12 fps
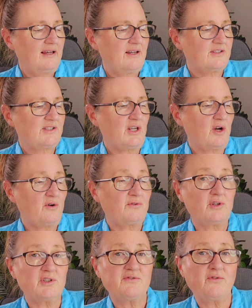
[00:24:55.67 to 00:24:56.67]
So
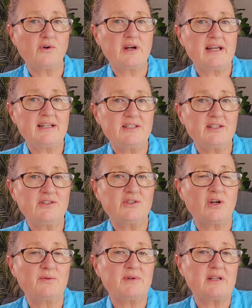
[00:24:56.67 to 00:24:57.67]
those 4 aces
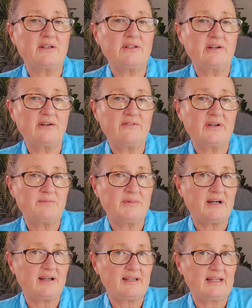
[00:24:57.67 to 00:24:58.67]
are being clarified
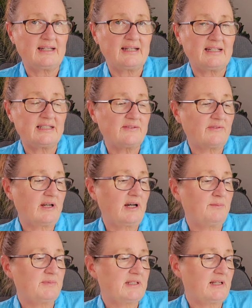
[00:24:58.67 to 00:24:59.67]
by an Ace of
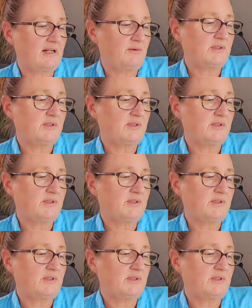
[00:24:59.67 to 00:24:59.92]
Cups. And I will